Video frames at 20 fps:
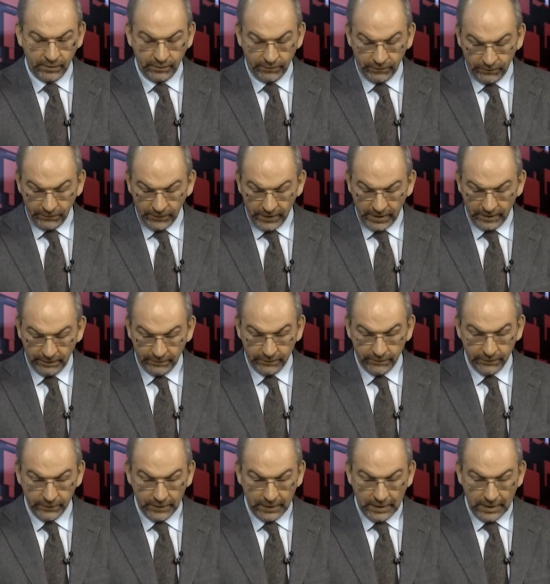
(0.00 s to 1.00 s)

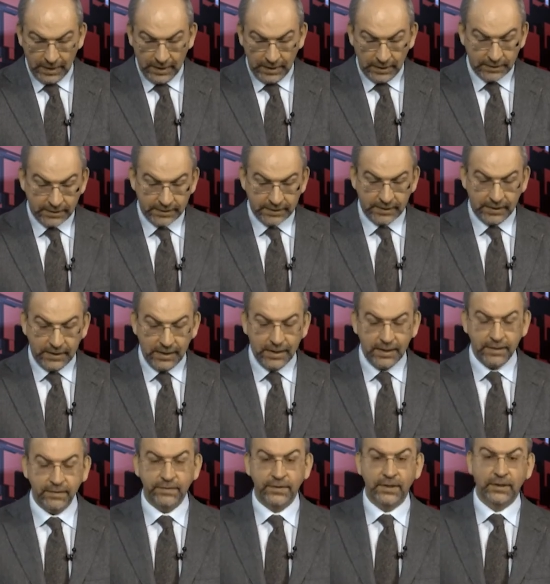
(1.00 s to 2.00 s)
5. It's
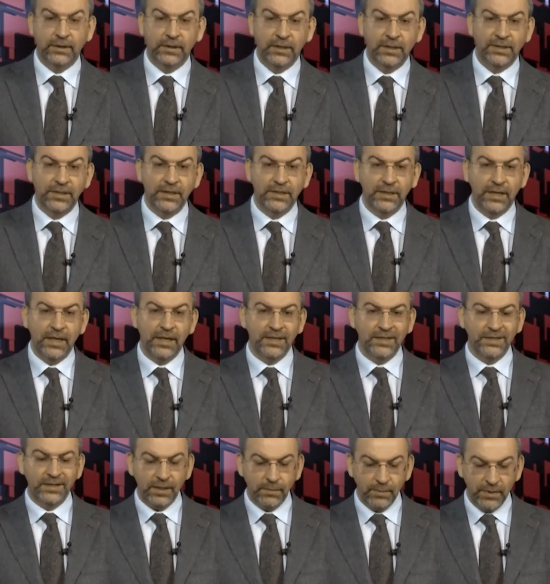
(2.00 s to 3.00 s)
clear that it is
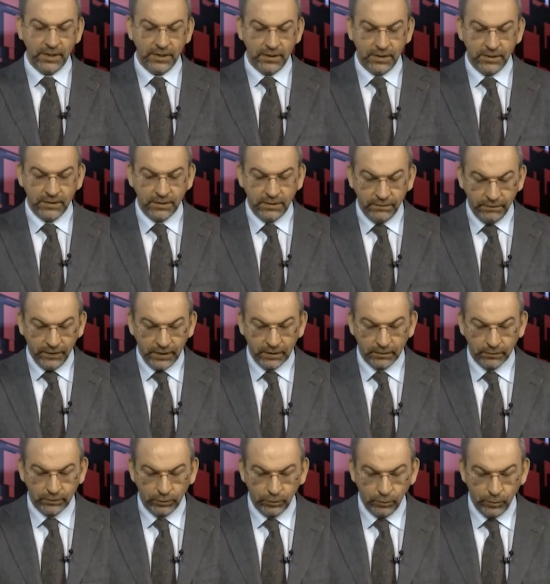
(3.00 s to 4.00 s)
extremely
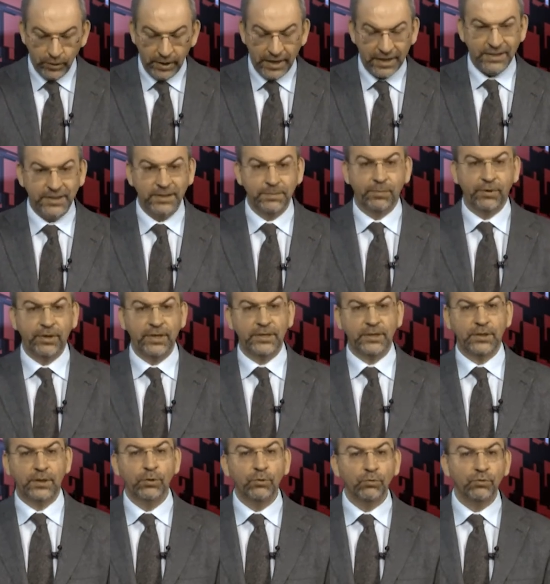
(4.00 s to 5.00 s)
difficult to
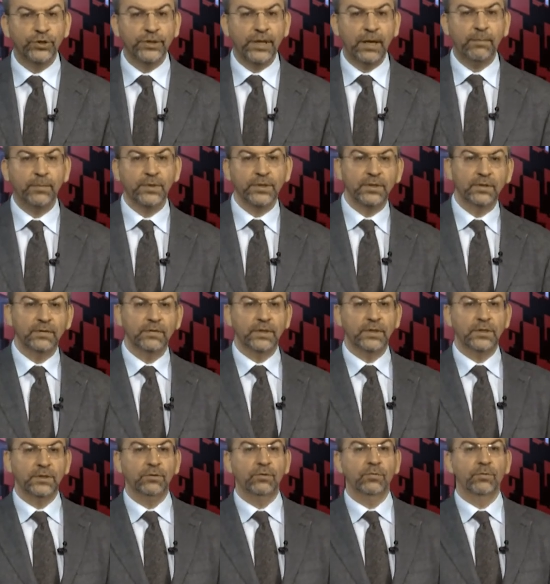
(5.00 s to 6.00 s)
express huge numbers in
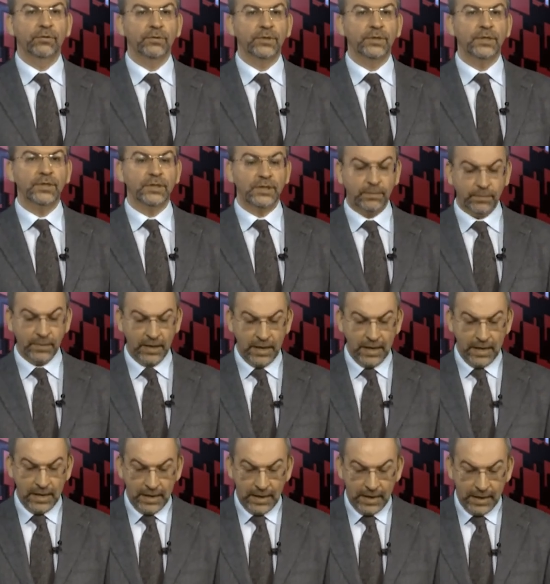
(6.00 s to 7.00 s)
this numeral system
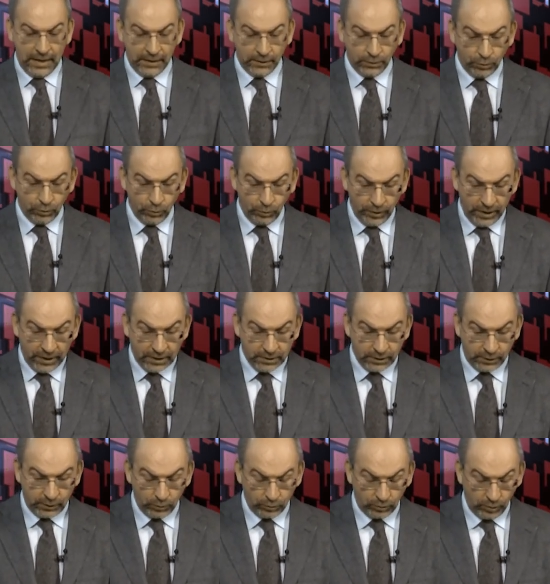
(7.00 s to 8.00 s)
and to
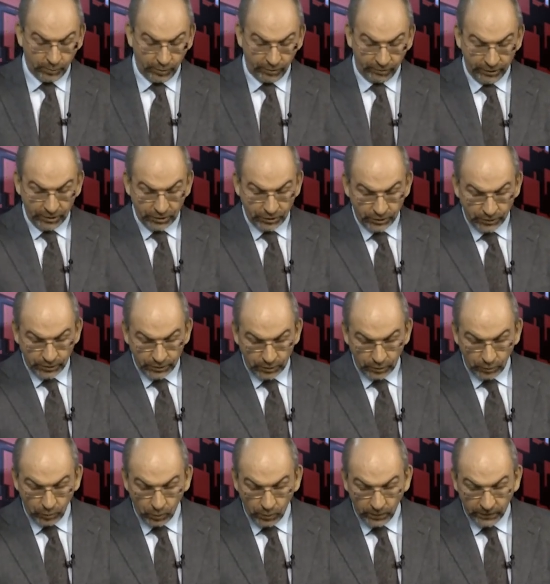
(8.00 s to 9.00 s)
execute operations
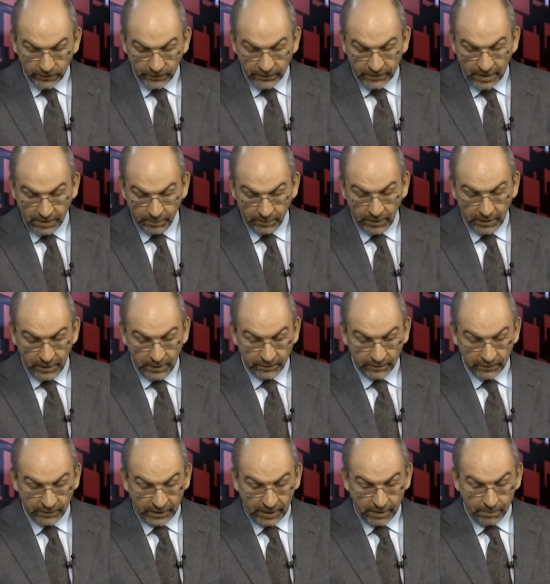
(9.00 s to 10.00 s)
with them.
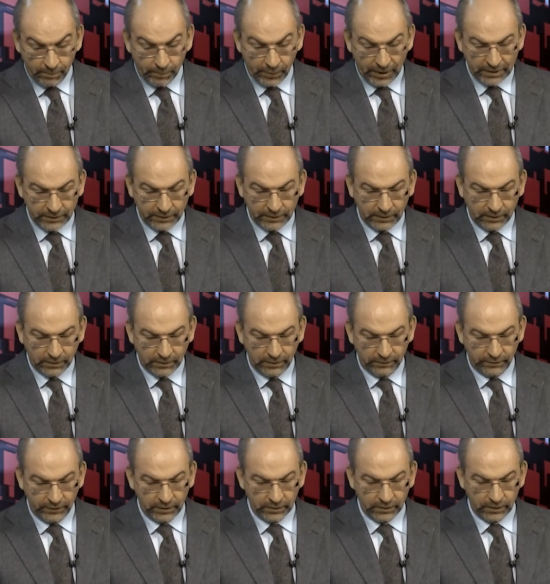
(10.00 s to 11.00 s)
There are practical
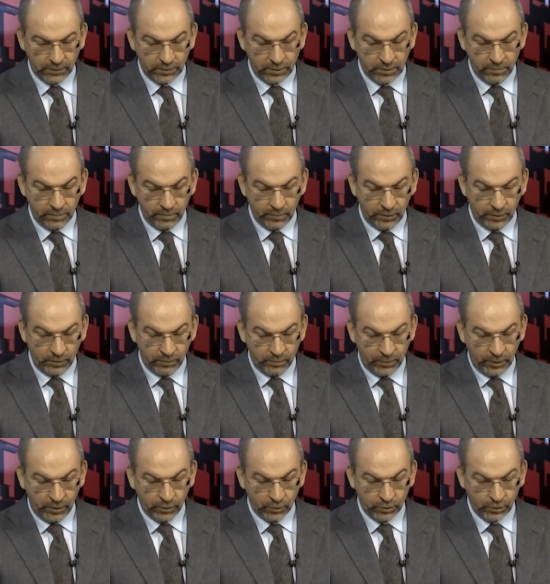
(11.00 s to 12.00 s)
difficulties
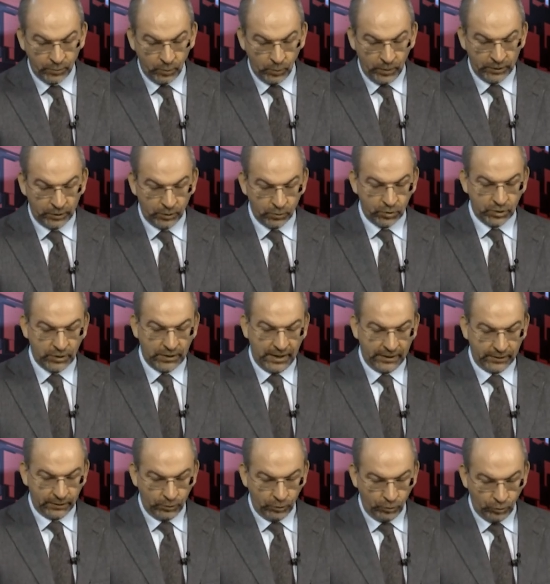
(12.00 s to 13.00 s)
because when you
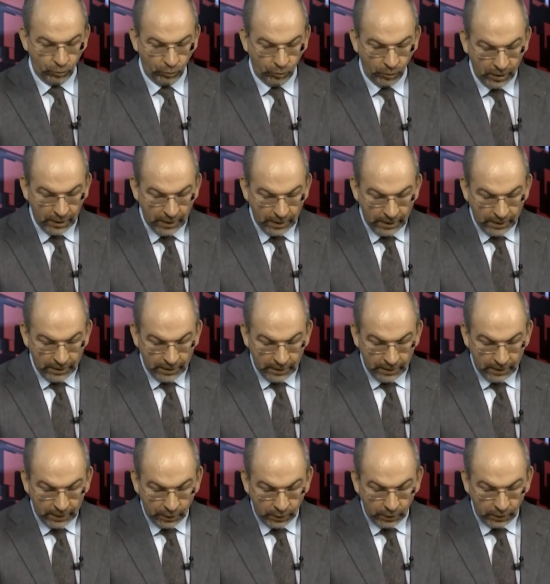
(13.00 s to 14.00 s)
start to
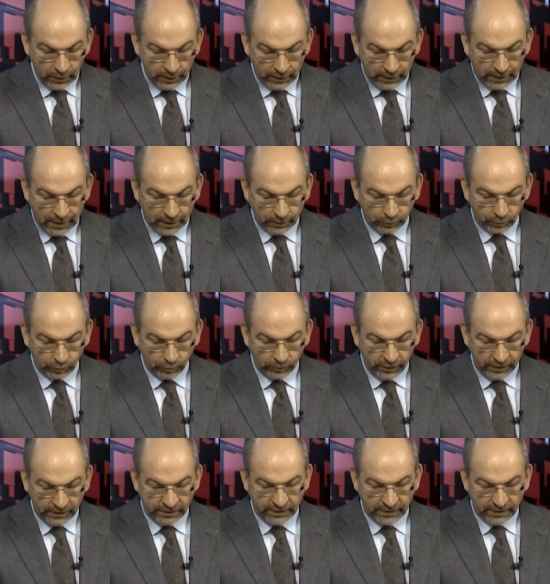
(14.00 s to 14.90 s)
calculate the